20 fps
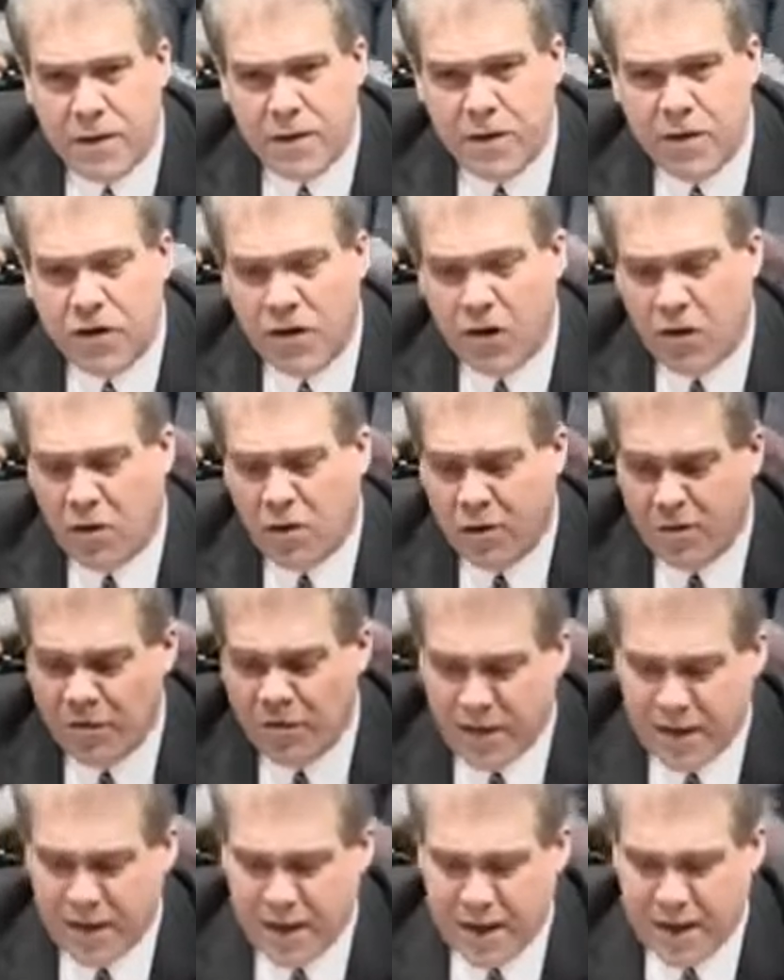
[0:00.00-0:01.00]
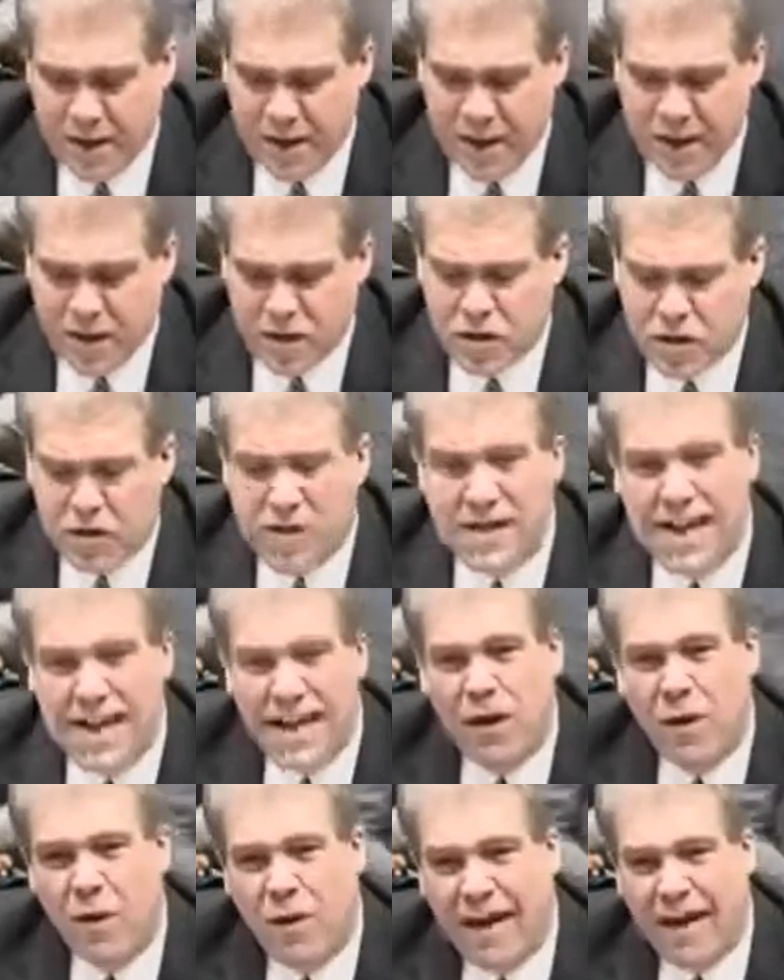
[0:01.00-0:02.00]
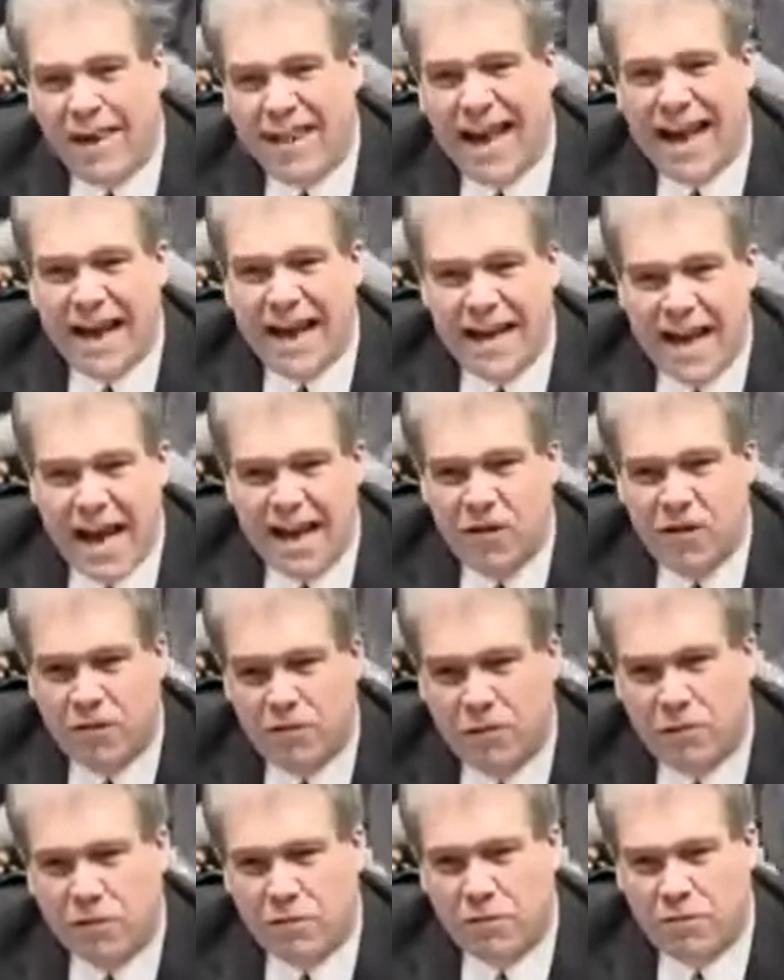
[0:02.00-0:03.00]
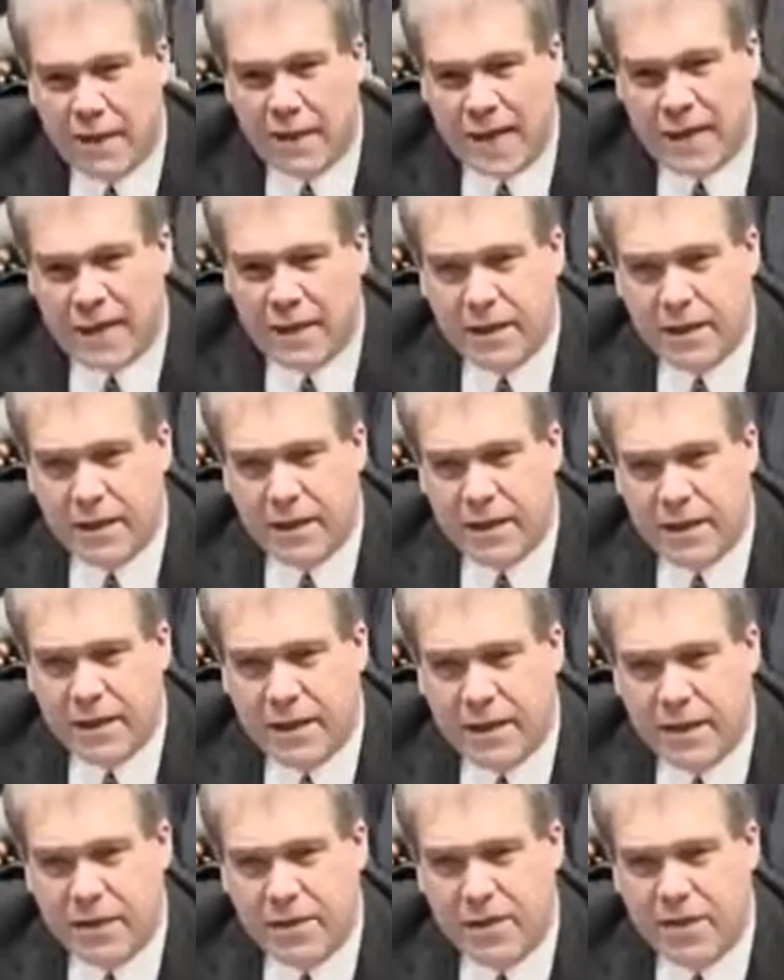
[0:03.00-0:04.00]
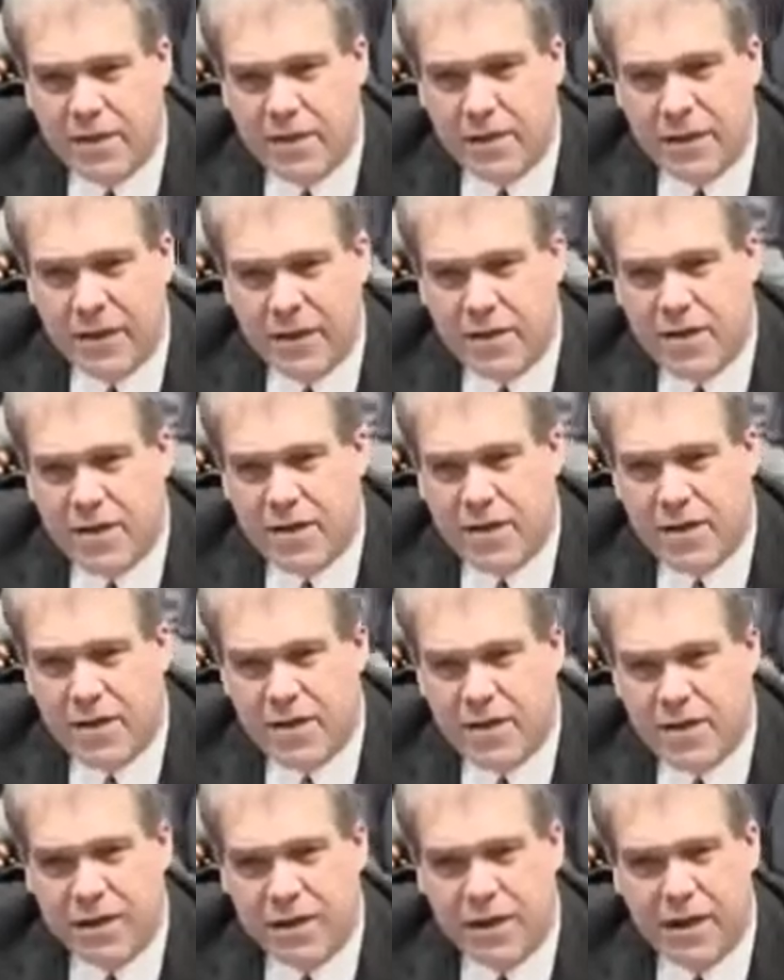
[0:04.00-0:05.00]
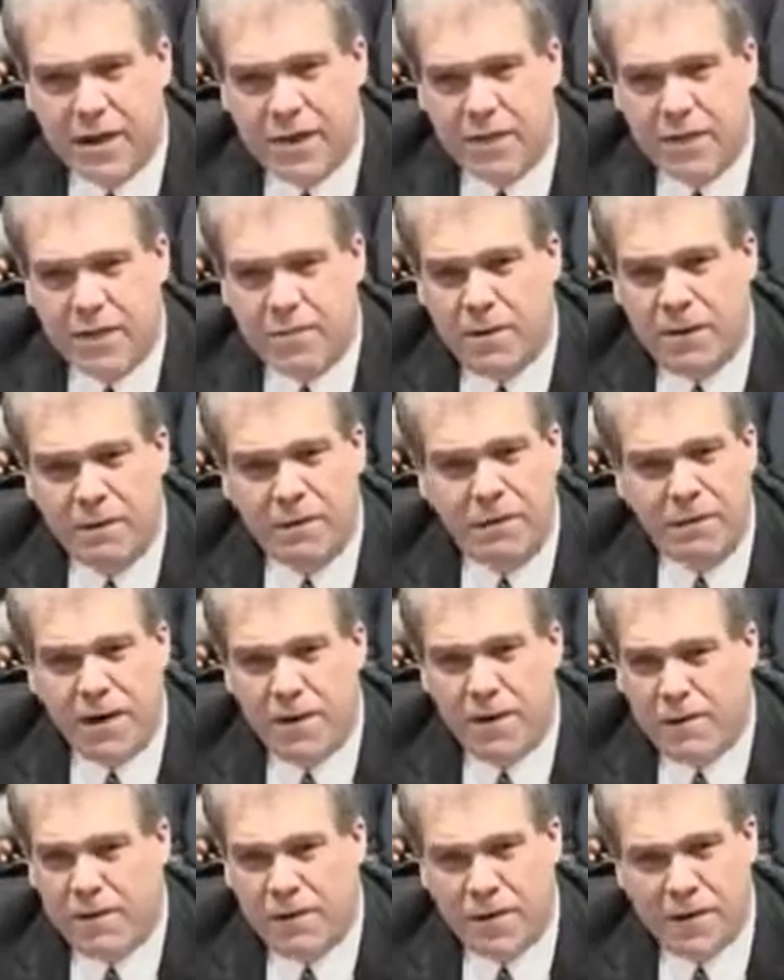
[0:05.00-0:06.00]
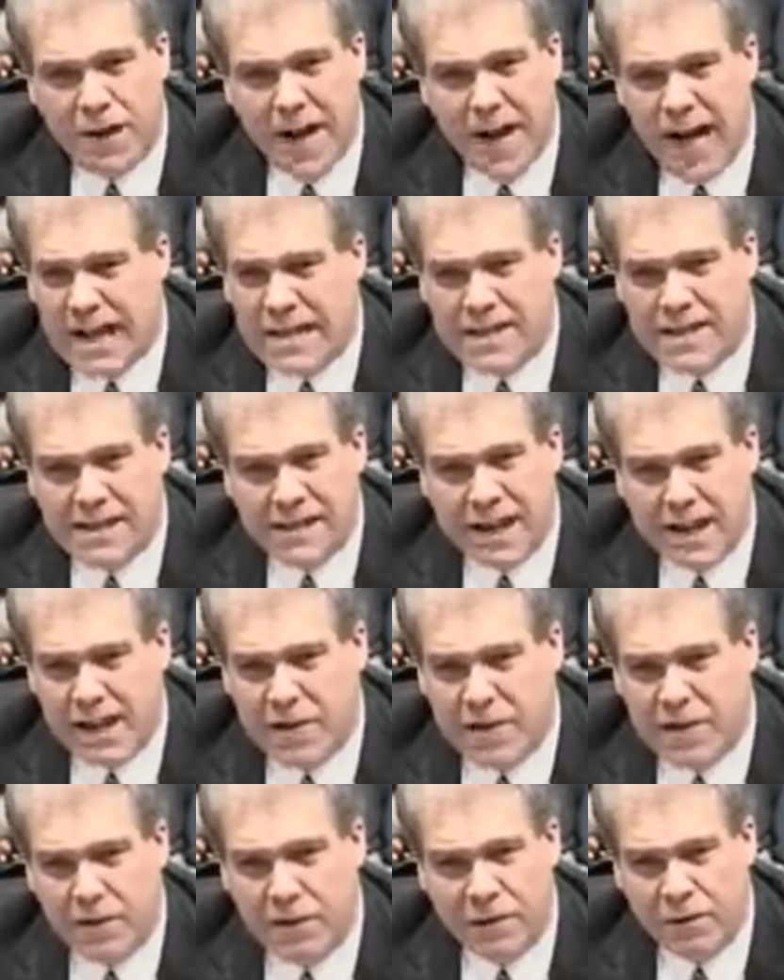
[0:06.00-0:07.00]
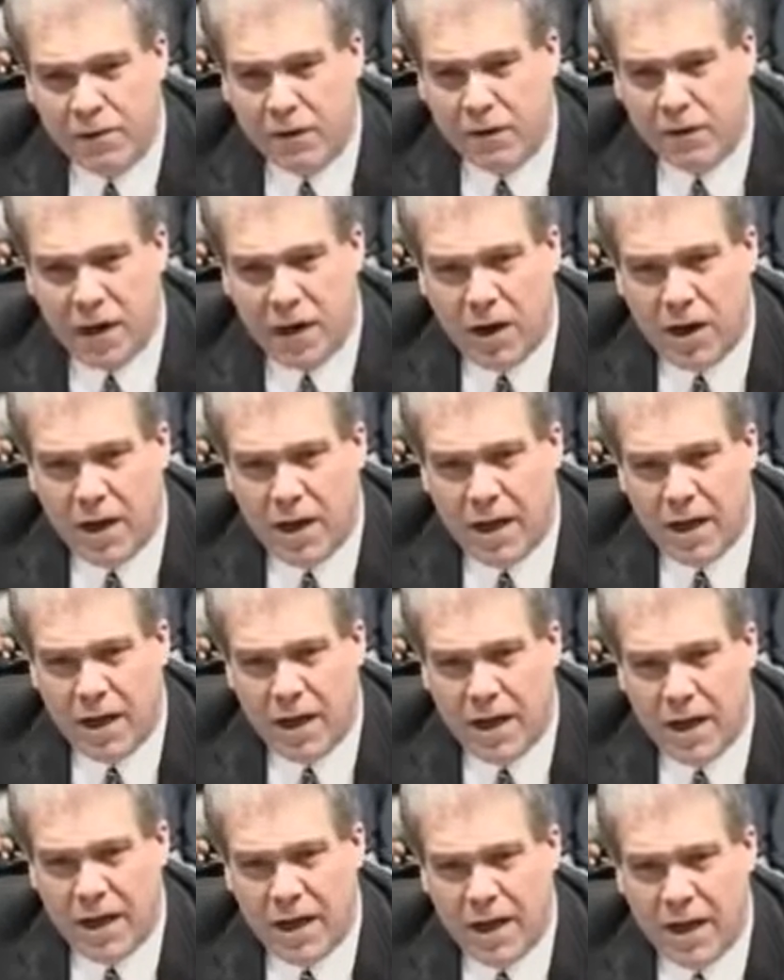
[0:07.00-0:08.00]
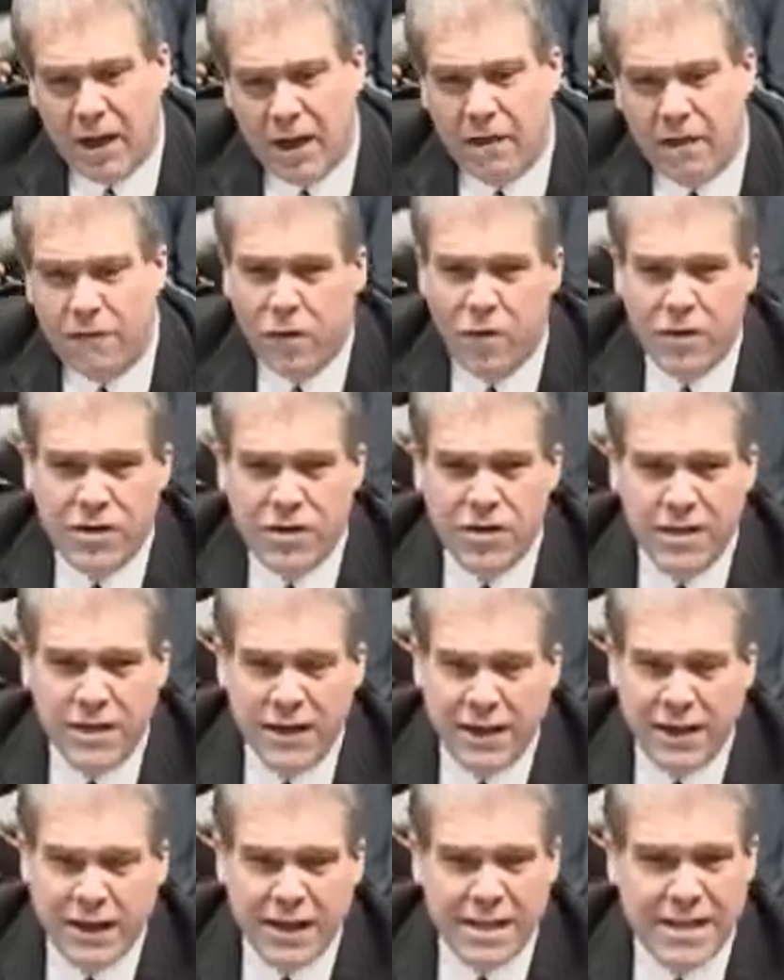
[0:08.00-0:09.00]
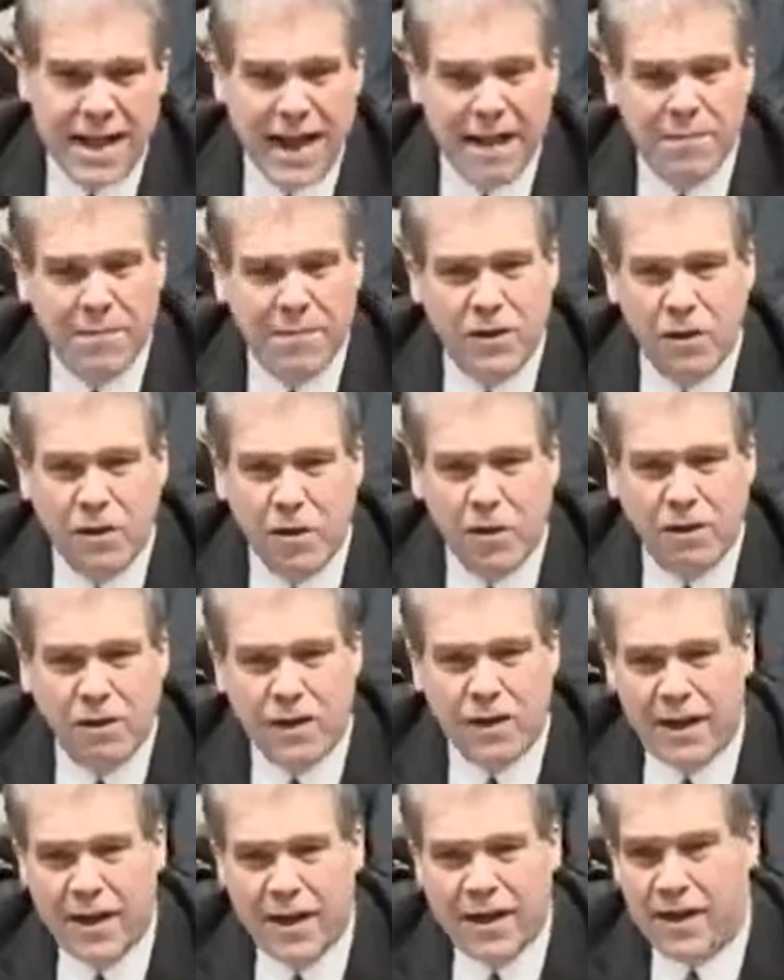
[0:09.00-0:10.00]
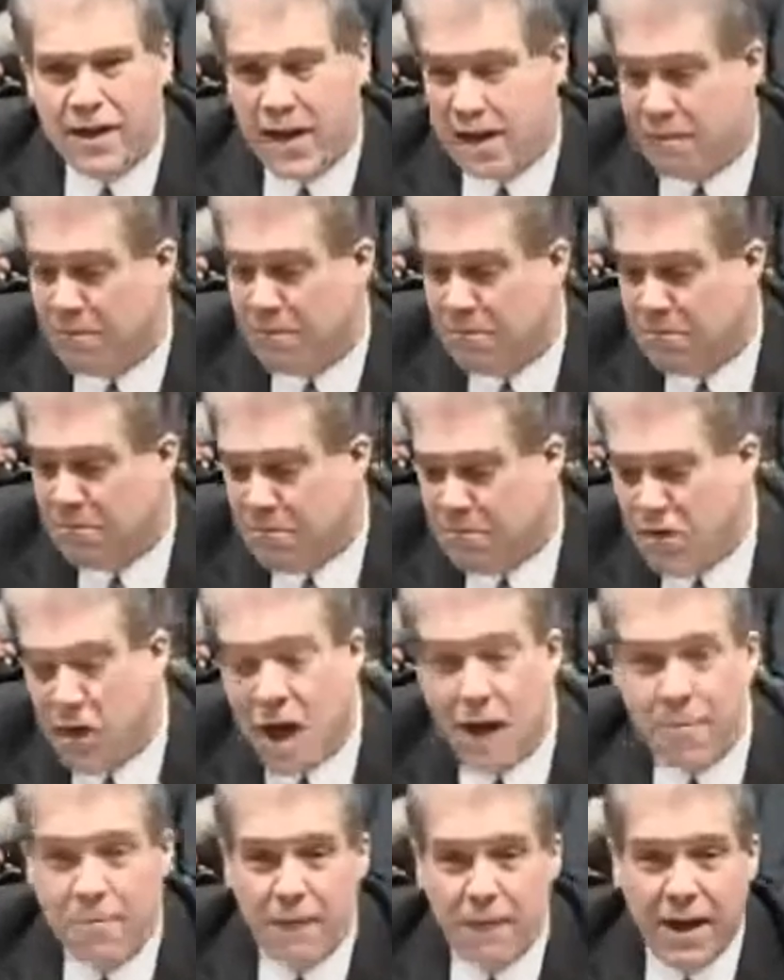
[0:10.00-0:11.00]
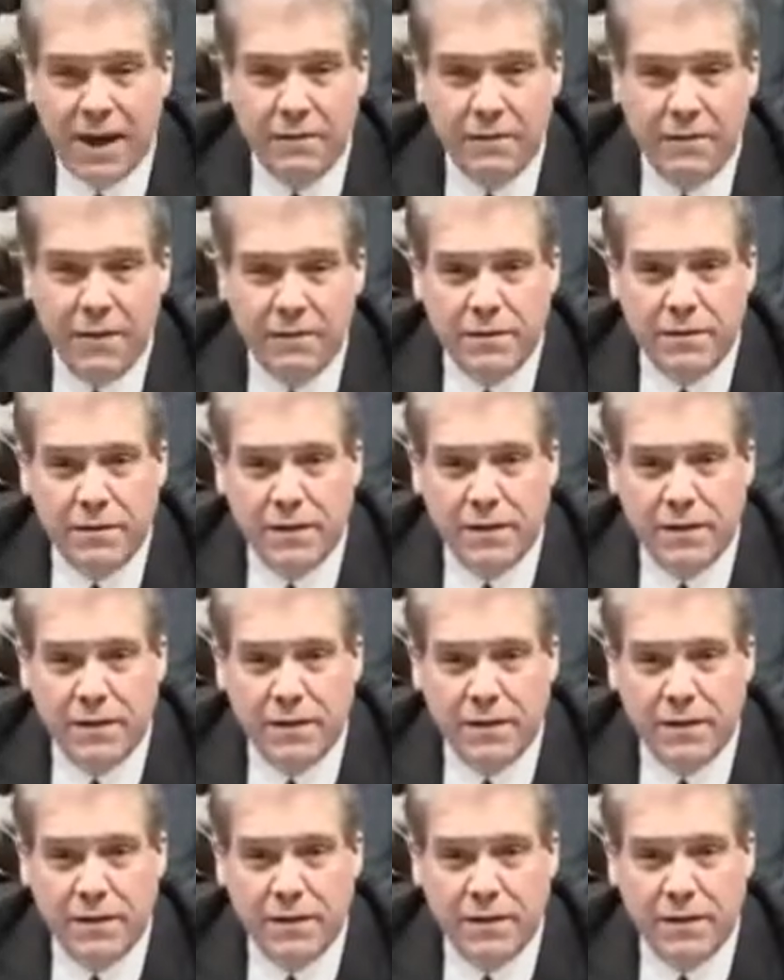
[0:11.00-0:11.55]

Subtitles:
So to take away that natural right to a relationship to your kids should be a very, very high standard of law. And unfortunately, it's happened over things like non-payment